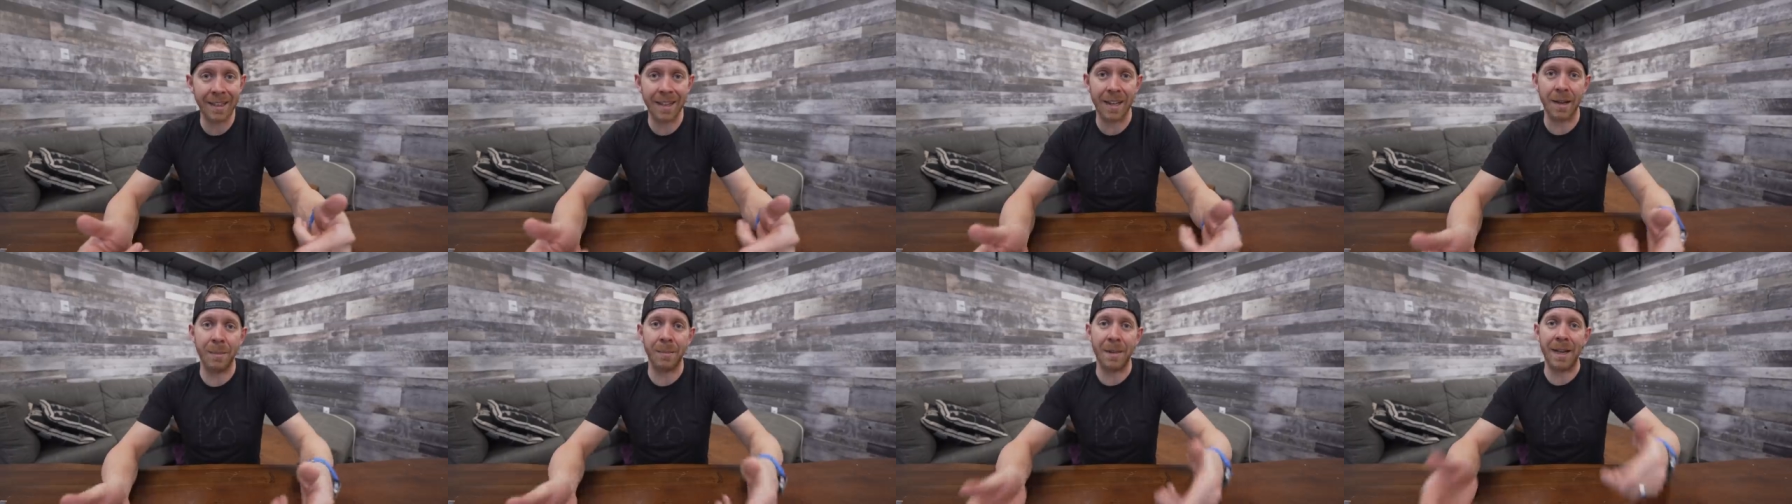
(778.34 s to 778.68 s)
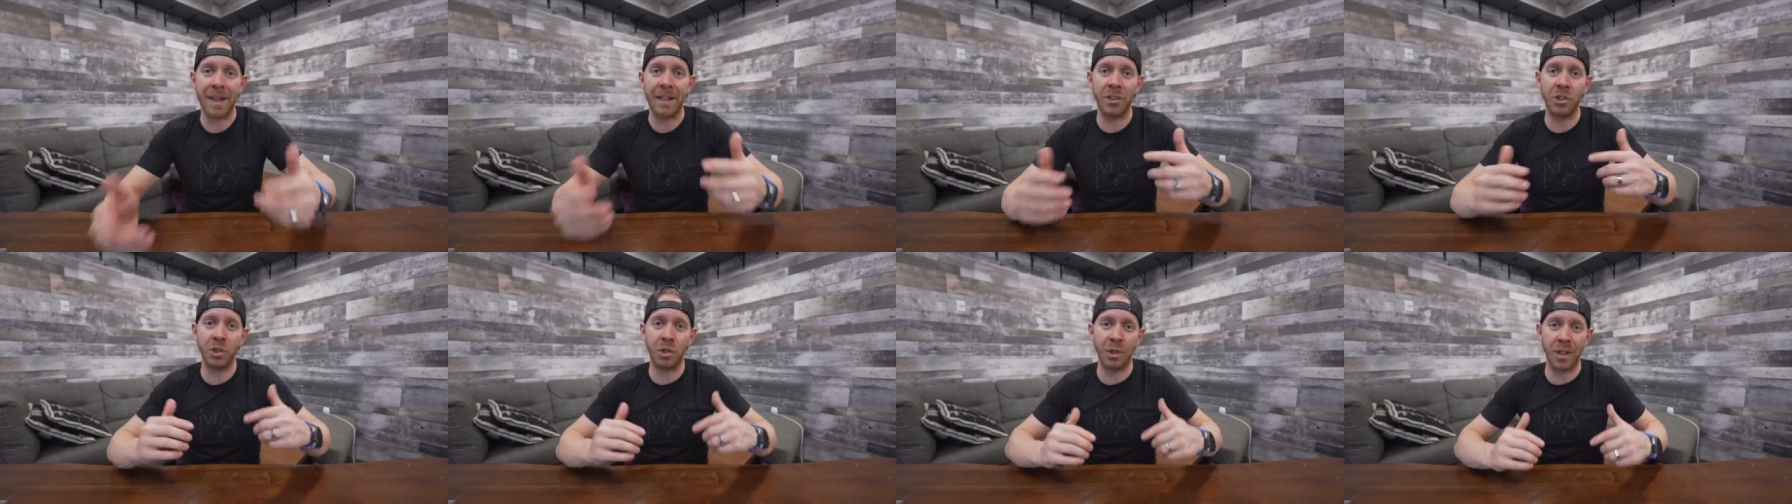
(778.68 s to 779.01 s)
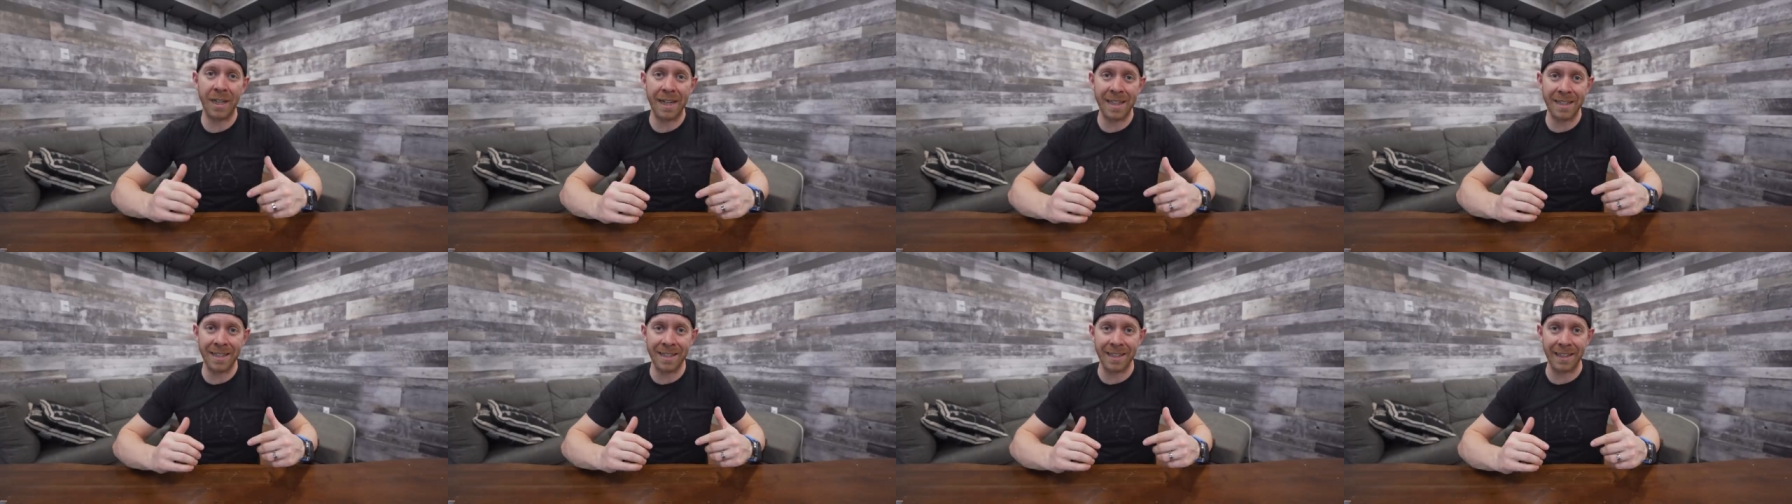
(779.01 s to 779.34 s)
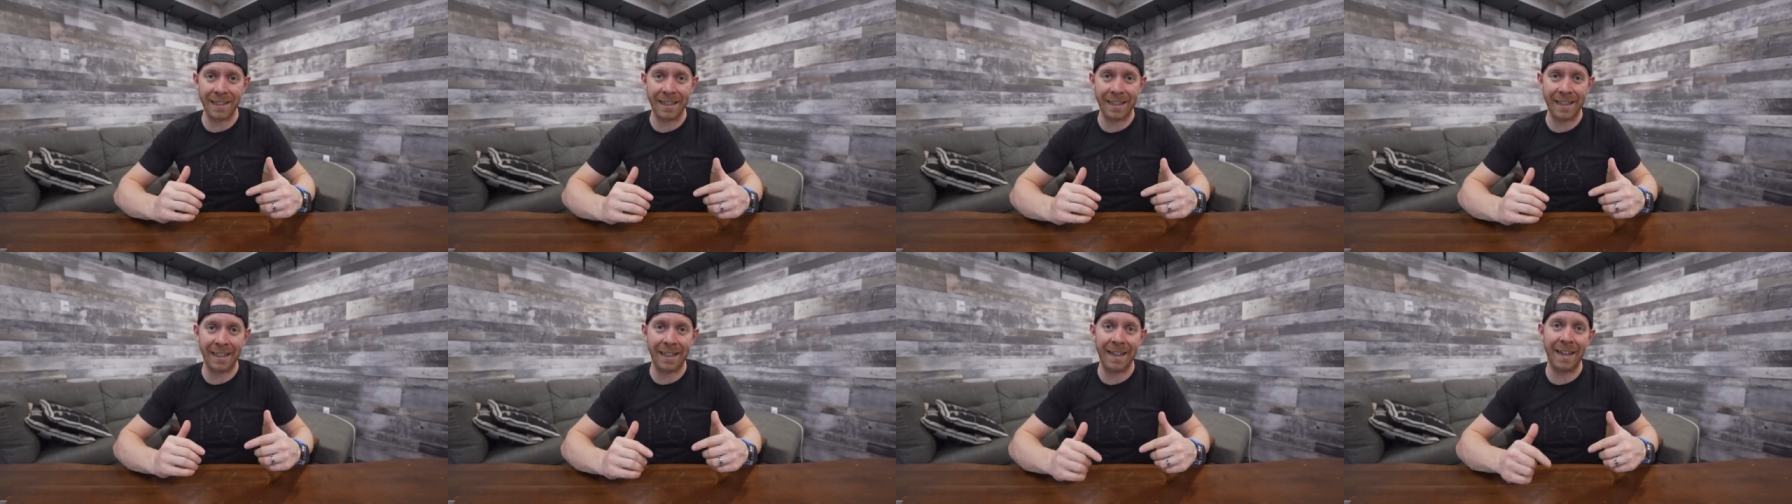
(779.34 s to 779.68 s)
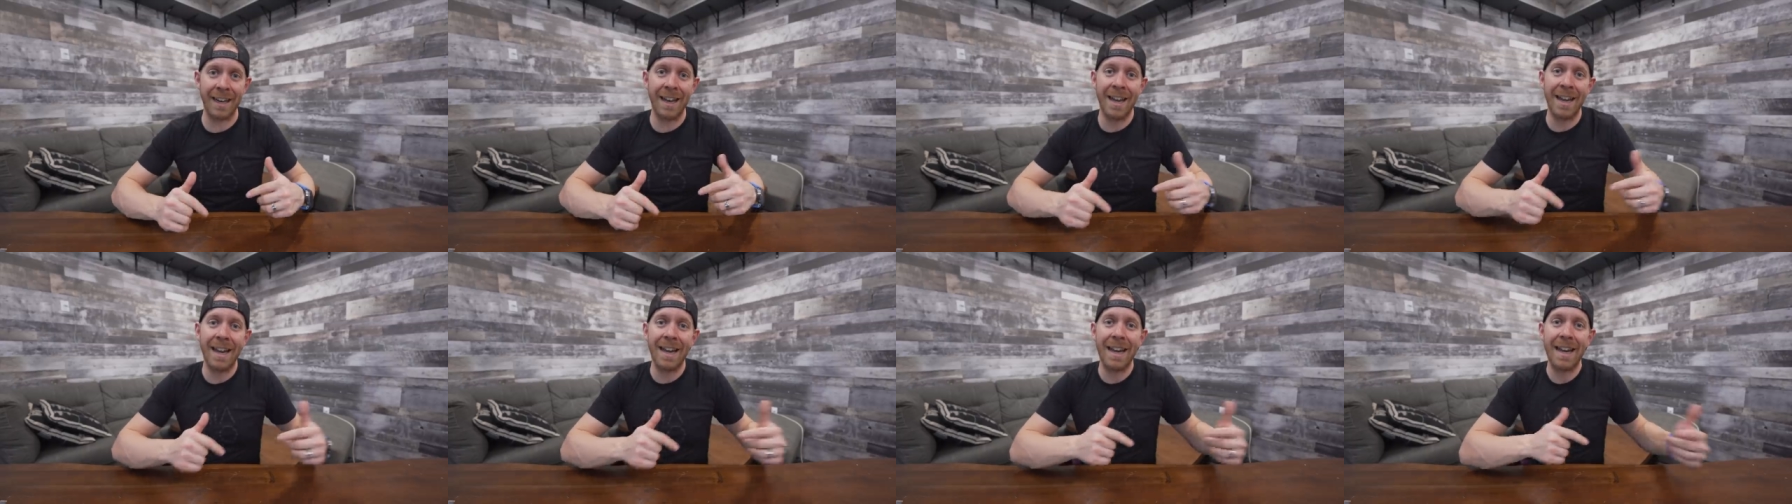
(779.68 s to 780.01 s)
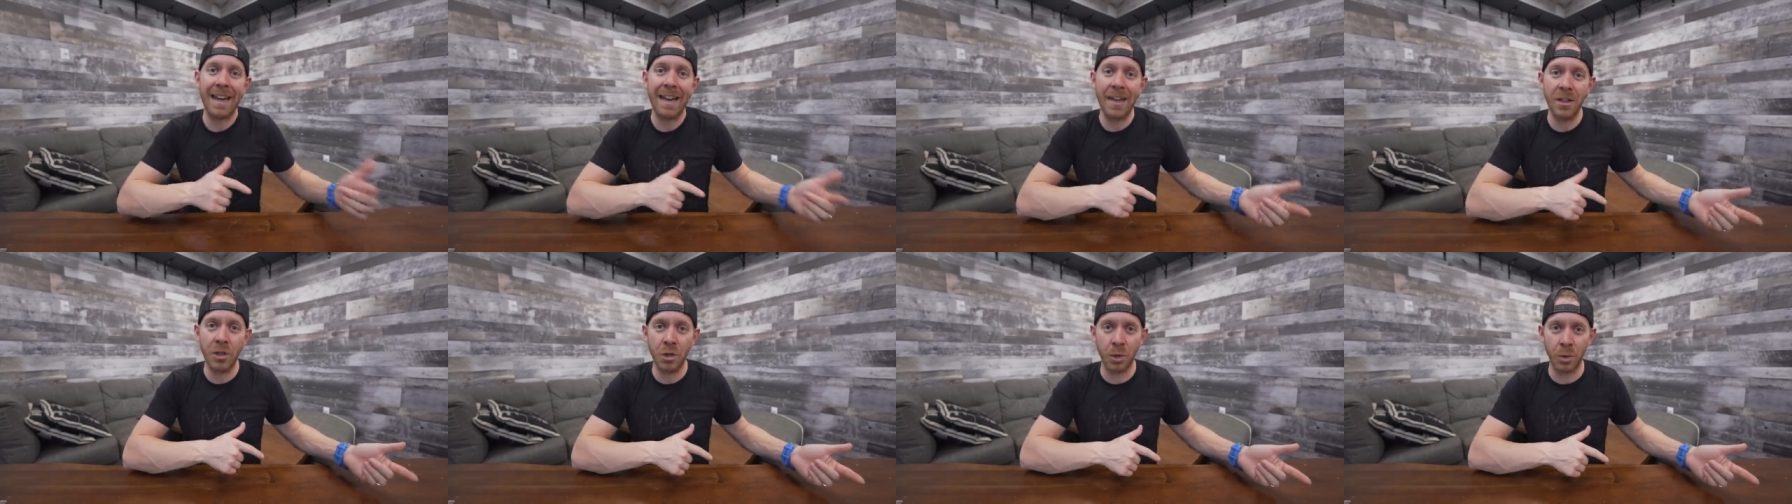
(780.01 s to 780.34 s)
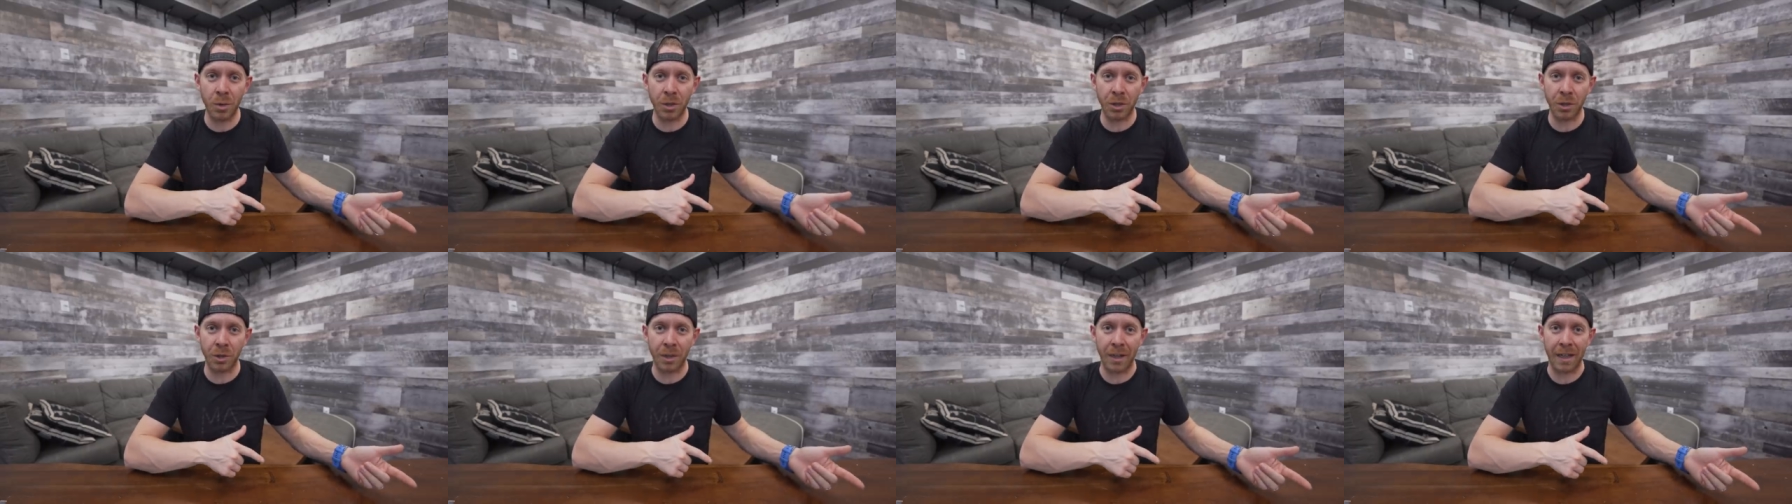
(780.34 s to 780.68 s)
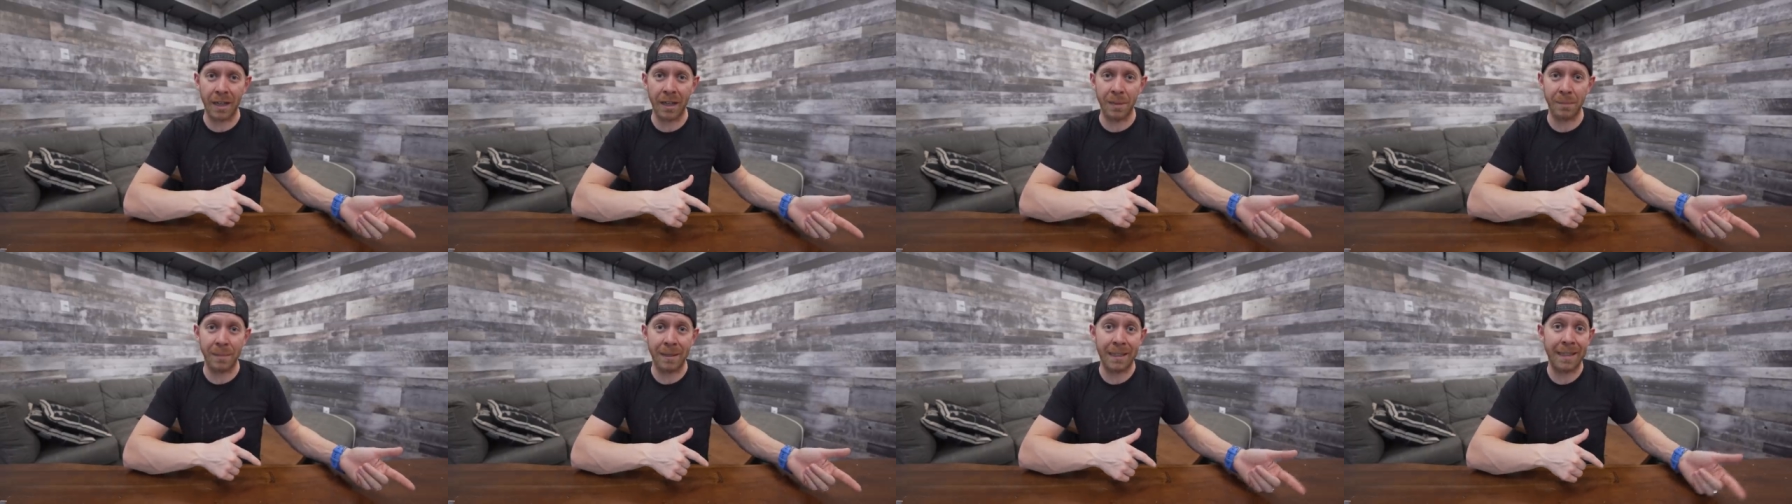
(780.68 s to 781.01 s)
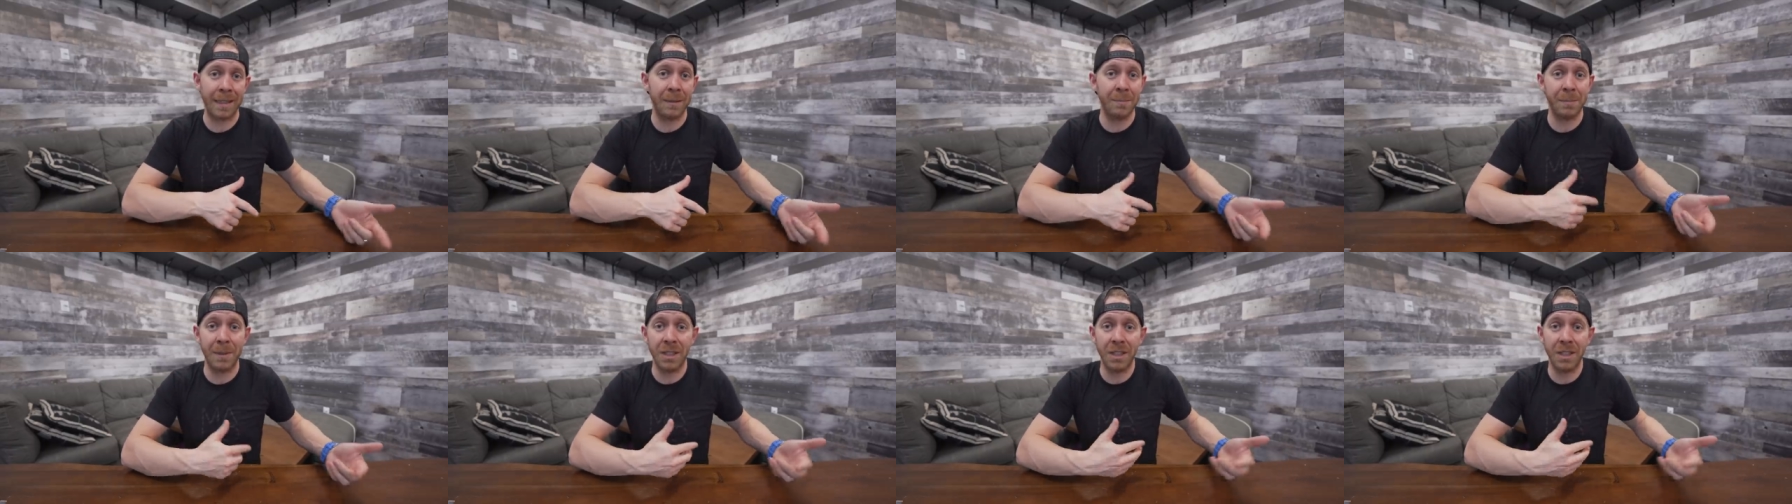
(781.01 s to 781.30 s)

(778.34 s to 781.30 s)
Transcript: them and translate it into a training plan,